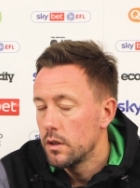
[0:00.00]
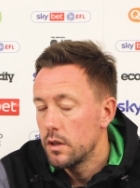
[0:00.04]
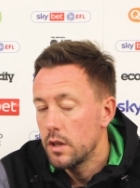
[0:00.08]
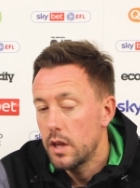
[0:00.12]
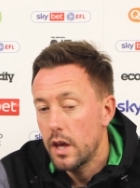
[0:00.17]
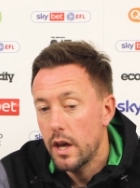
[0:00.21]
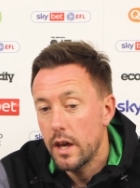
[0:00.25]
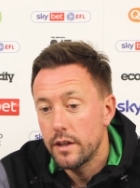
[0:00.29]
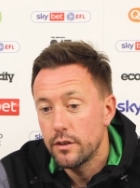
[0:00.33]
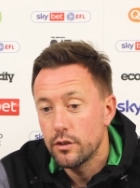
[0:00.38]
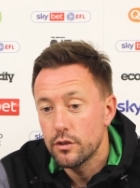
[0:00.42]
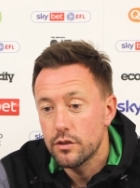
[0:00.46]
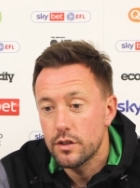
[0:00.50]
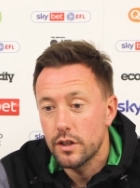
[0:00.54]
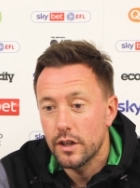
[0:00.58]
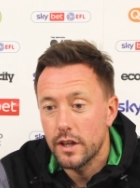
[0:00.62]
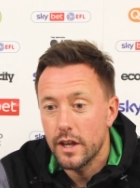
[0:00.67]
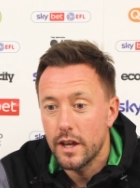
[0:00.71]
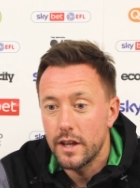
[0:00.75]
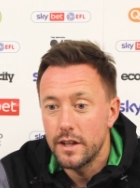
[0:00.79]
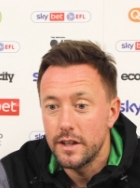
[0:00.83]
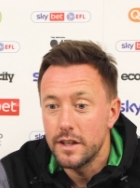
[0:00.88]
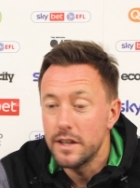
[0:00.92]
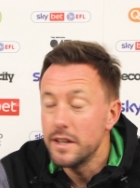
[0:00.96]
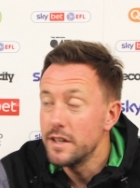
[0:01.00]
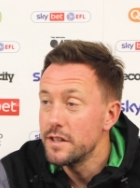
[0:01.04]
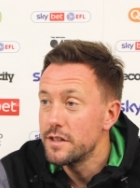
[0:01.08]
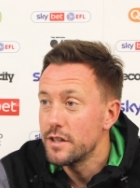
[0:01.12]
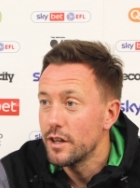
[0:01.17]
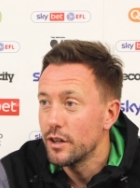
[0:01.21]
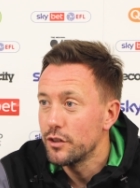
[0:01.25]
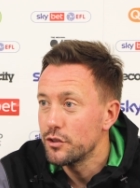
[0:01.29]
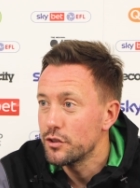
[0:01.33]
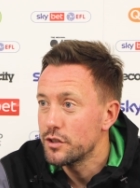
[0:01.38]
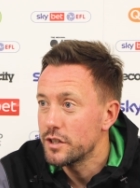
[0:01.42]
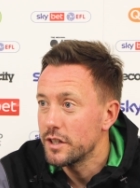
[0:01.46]
Yeah, it doesn't get any
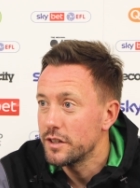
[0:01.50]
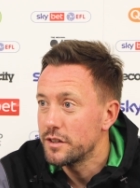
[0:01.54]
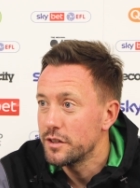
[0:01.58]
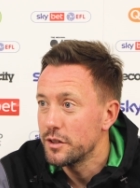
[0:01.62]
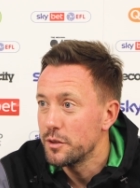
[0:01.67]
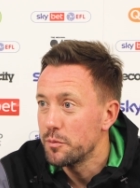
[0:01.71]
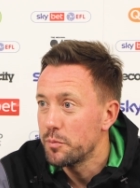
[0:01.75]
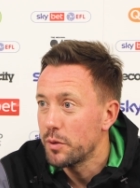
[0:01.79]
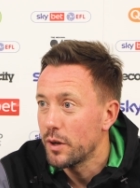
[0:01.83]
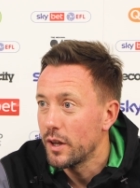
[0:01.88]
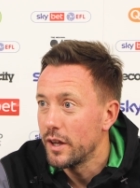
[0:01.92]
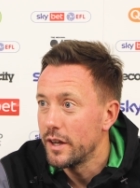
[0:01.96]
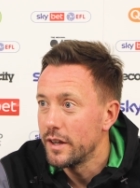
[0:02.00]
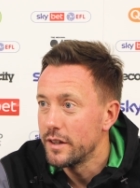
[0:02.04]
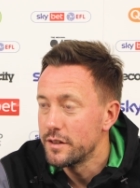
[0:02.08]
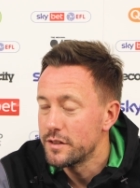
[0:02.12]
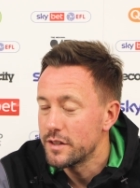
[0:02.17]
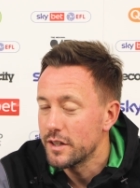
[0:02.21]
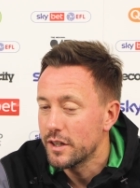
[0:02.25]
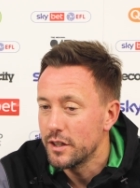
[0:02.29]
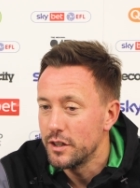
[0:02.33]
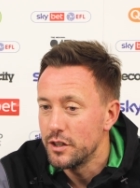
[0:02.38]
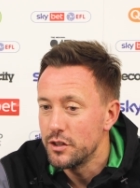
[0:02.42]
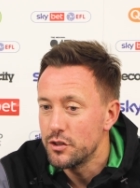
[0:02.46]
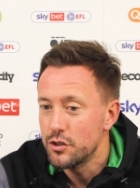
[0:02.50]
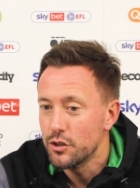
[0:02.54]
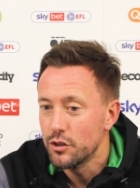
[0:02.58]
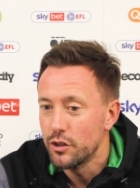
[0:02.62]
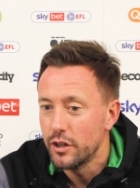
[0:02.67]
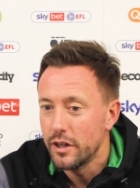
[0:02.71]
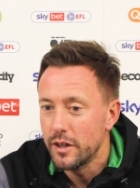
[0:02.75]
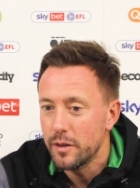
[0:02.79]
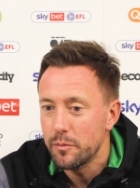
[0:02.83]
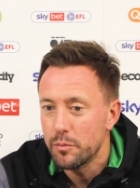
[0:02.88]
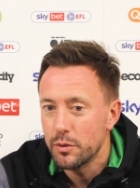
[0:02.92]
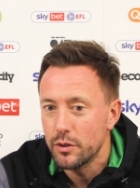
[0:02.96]
easier. I just said to the players they can
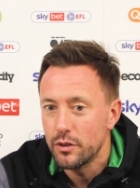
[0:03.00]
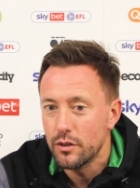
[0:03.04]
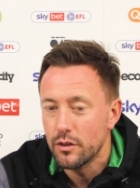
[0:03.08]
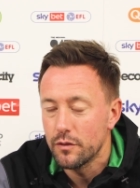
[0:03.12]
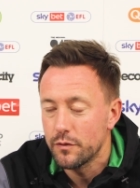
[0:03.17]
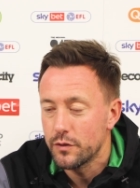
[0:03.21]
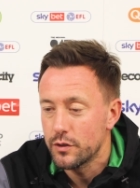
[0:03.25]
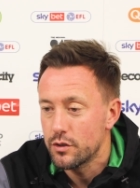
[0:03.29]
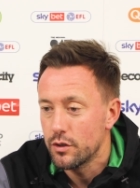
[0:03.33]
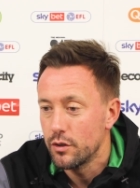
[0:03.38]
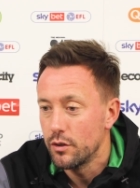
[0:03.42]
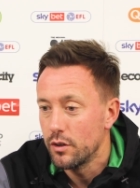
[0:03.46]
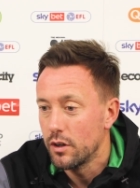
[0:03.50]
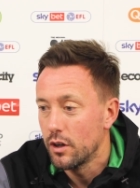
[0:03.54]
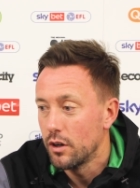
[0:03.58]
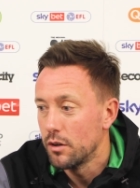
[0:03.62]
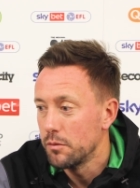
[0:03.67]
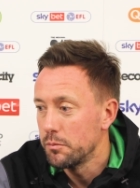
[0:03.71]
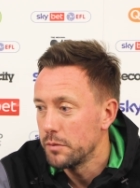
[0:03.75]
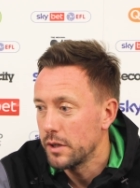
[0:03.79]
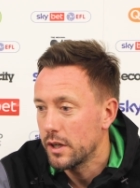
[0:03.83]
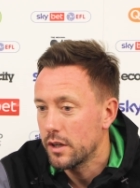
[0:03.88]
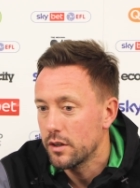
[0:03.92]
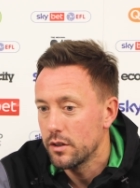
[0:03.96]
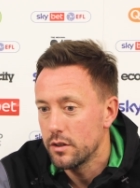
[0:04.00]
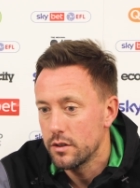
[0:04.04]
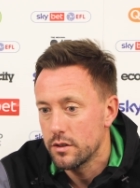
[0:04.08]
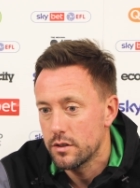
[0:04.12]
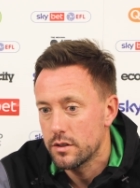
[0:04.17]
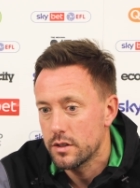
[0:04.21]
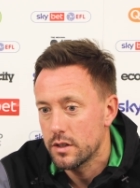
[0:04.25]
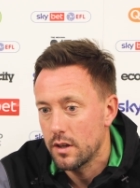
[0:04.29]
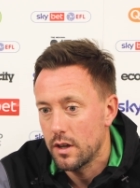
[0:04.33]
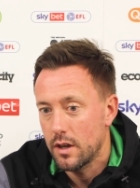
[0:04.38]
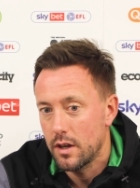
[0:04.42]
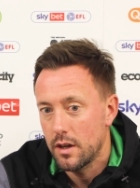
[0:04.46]
enjoy it, but not for too long
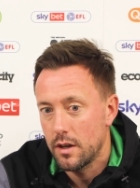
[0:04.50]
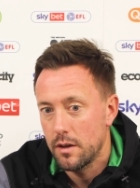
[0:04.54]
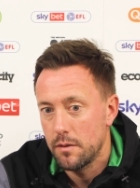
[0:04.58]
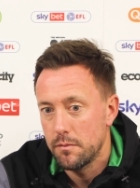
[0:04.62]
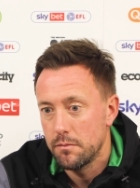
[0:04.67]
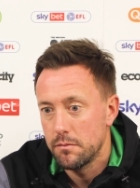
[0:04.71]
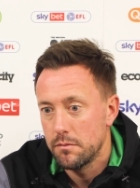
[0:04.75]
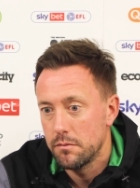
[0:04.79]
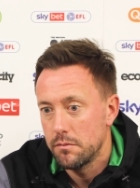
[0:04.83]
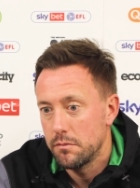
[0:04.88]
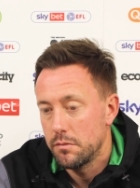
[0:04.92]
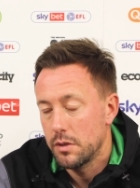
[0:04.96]
because um,